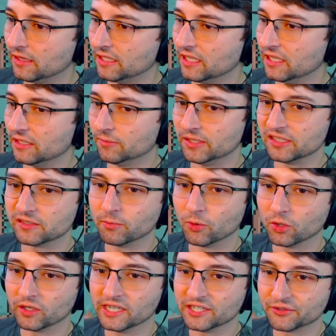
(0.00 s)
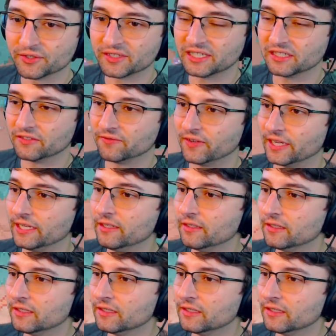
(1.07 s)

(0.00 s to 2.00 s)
the enemies more interesting to fight.